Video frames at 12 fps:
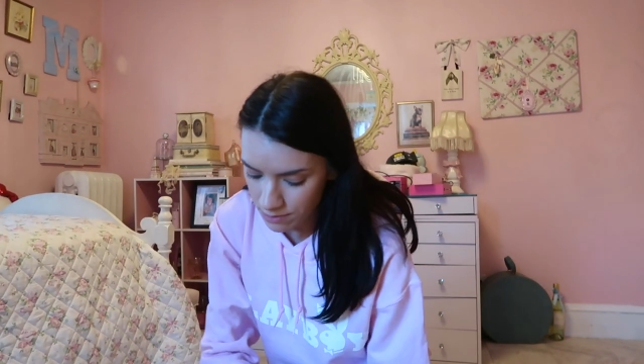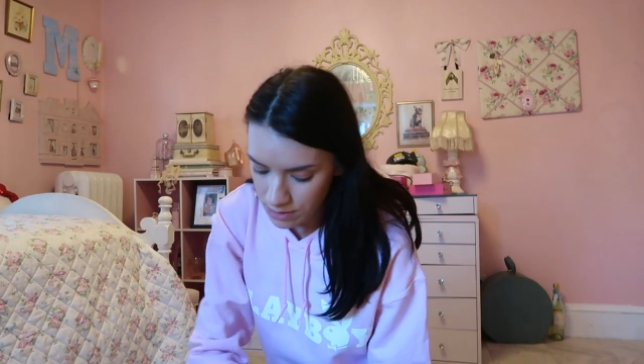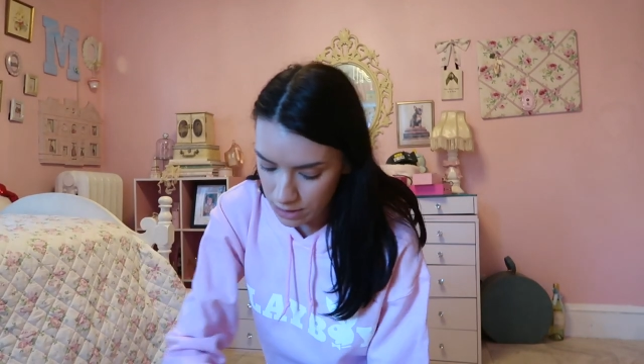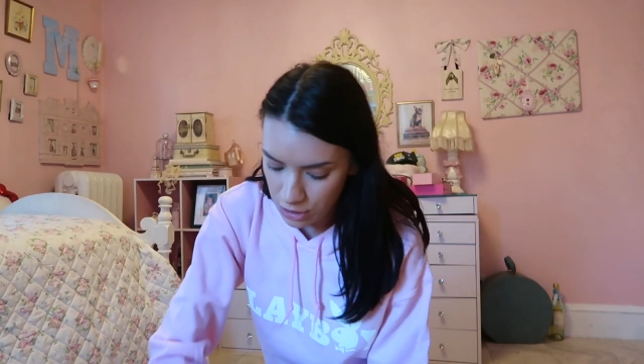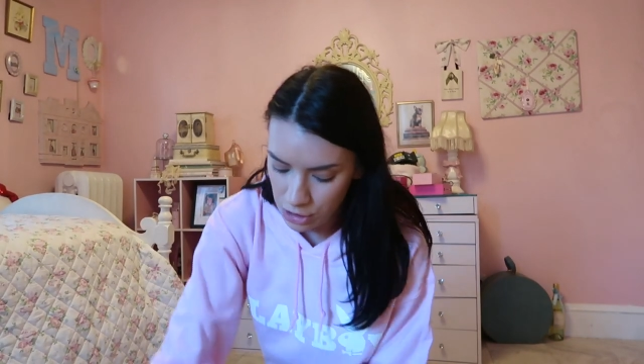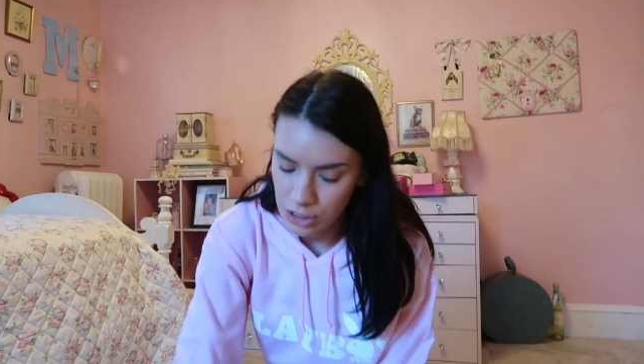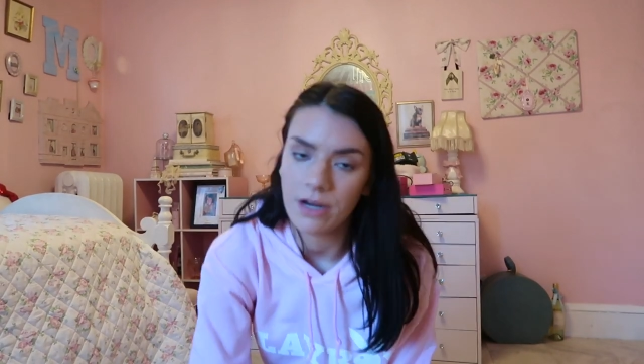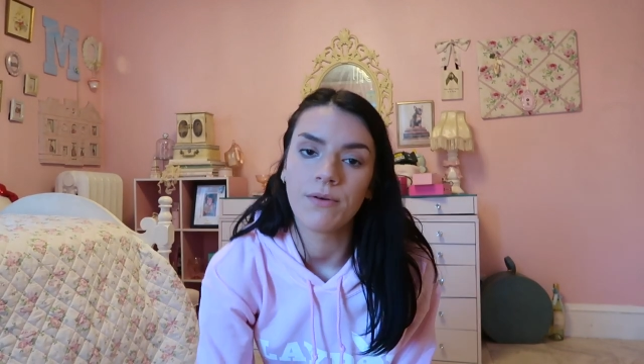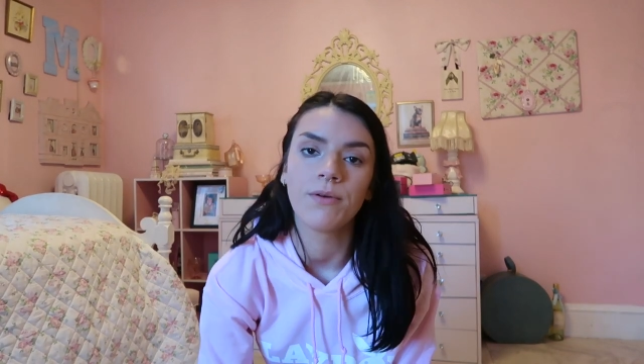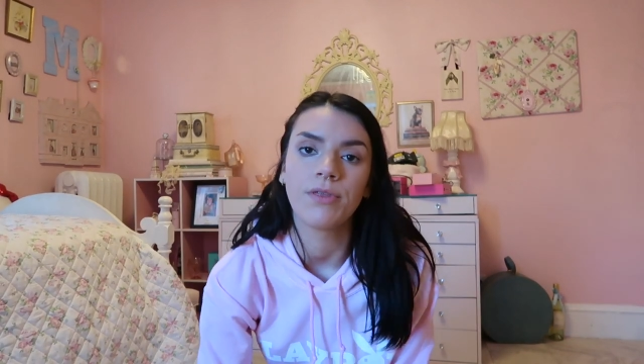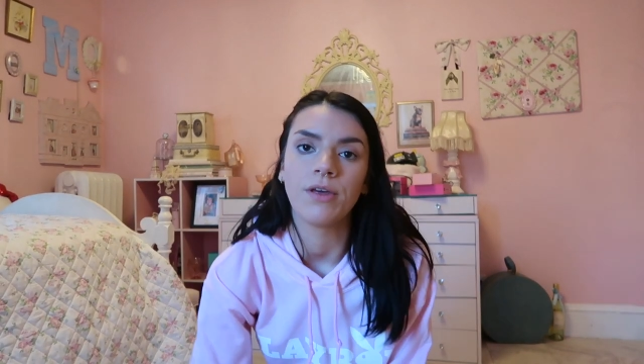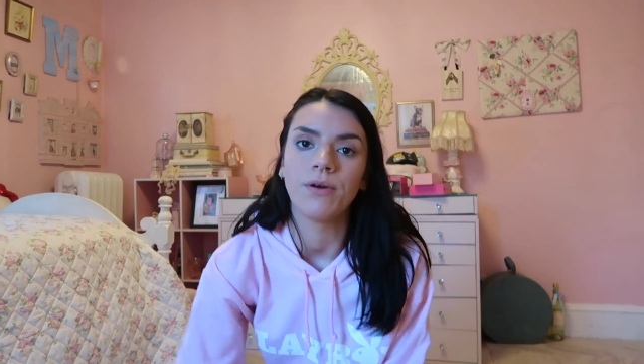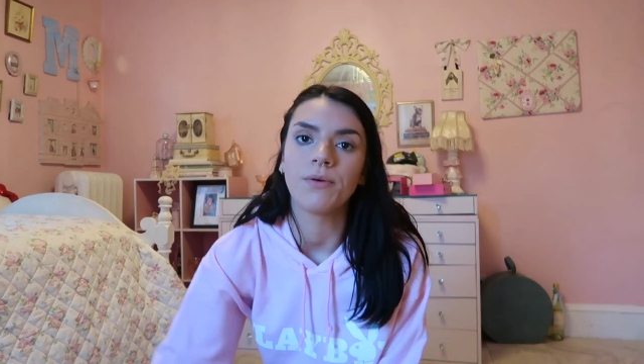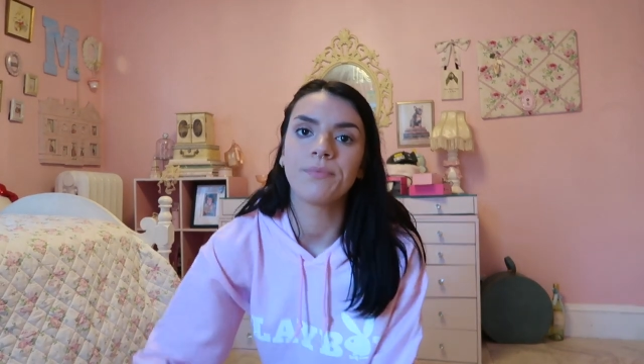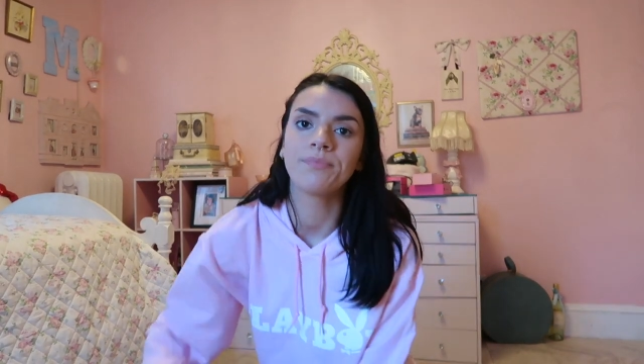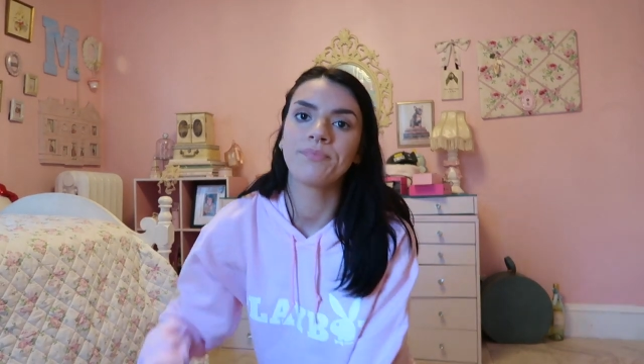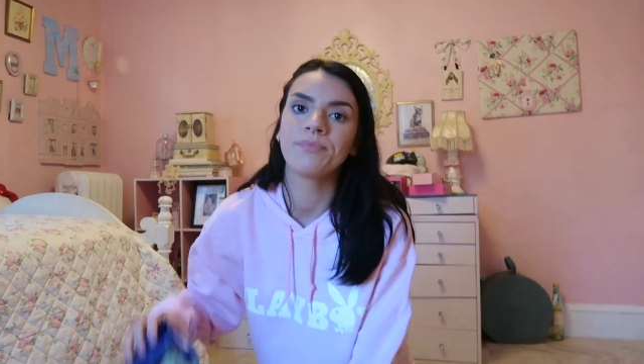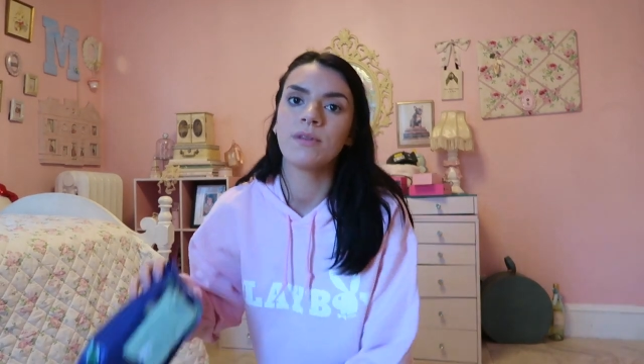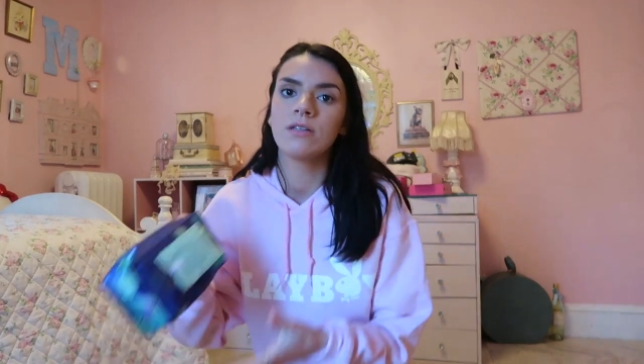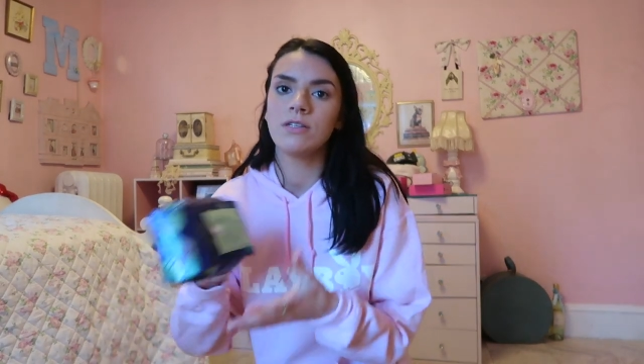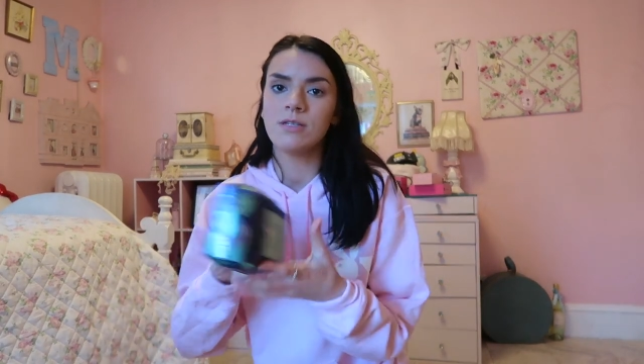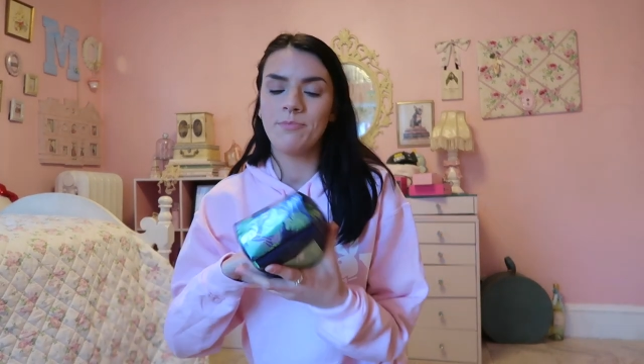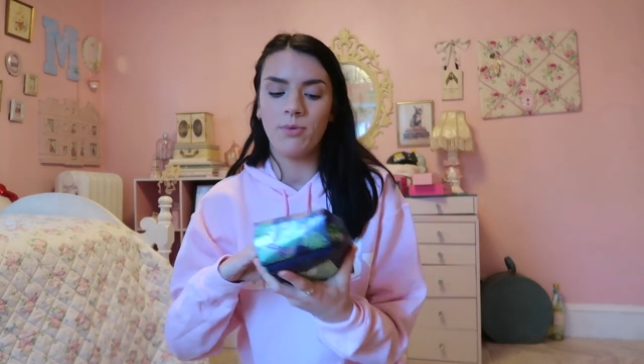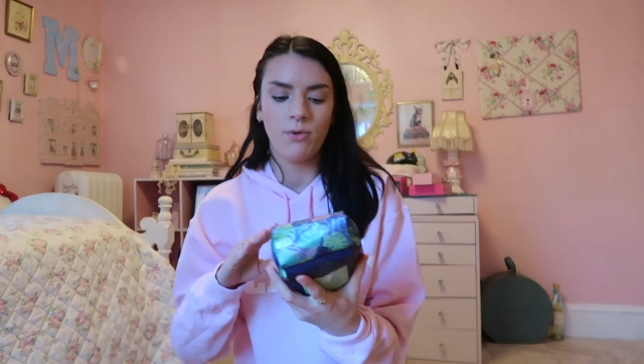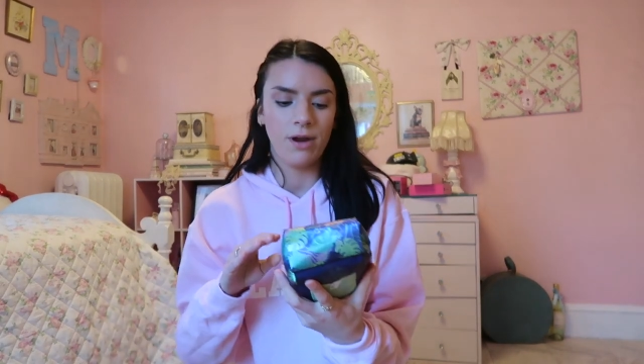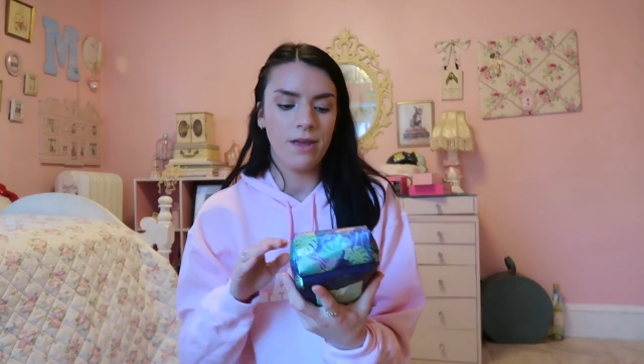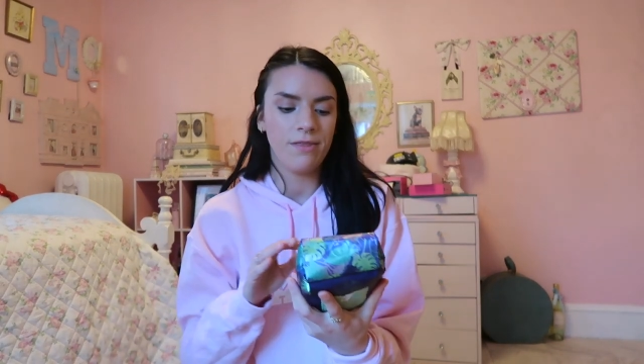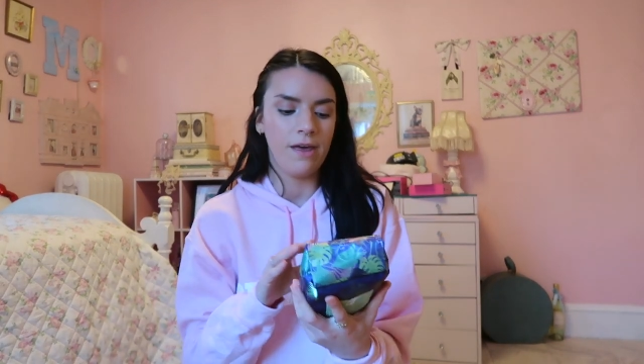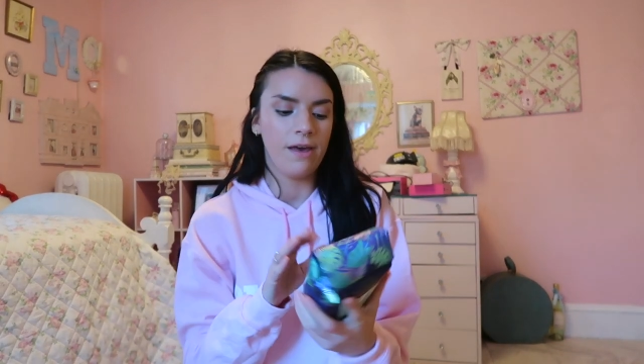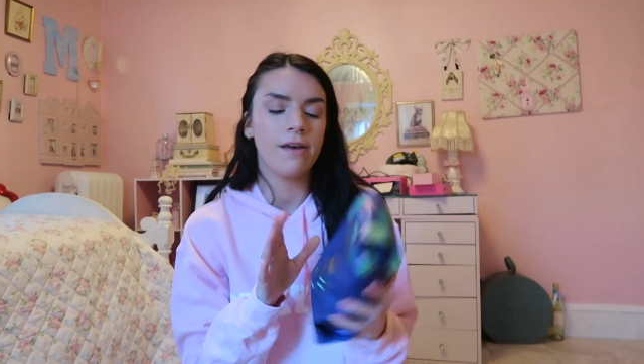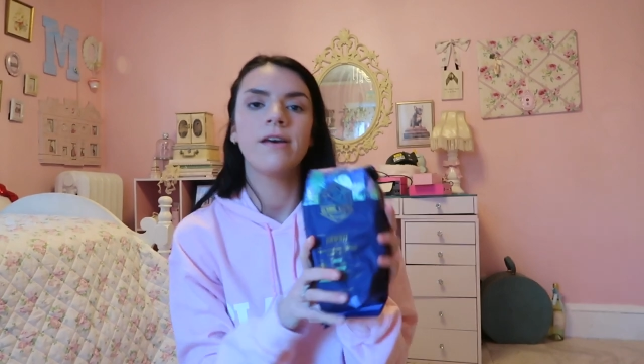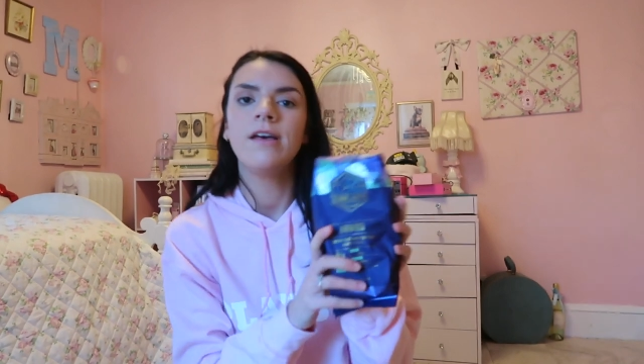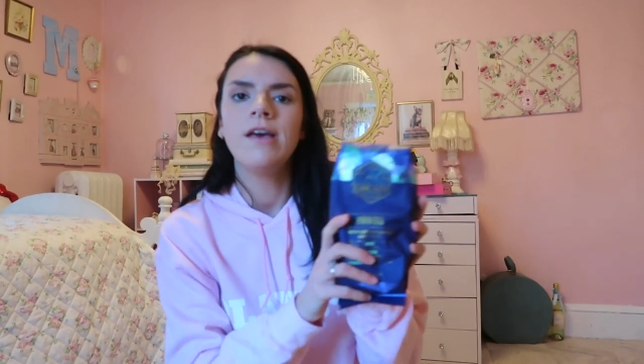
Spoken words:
was gonna share with you this boring thing.